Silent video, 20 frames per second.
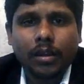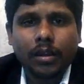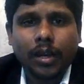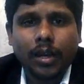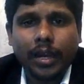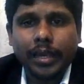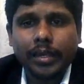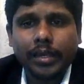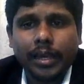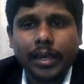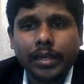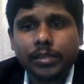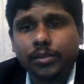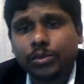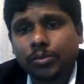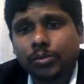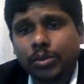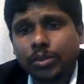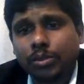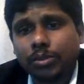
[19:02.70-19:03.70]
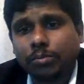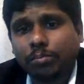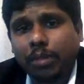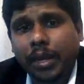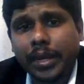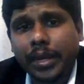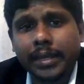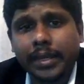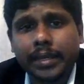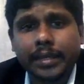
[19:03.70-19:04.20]
I don't want to buy
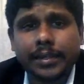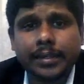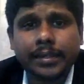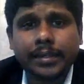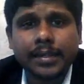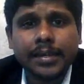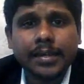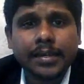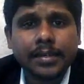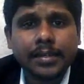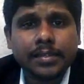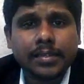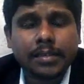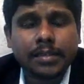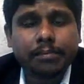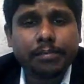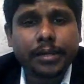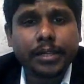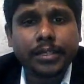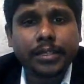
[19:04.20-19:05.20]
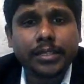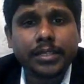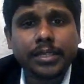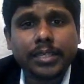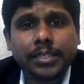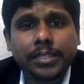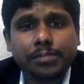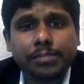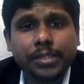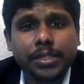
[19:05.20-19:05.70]
a separate
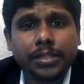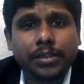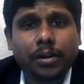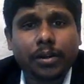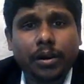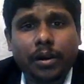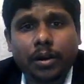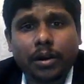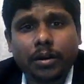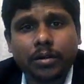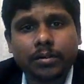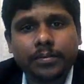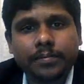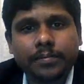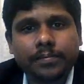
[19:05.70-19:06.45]
ESB or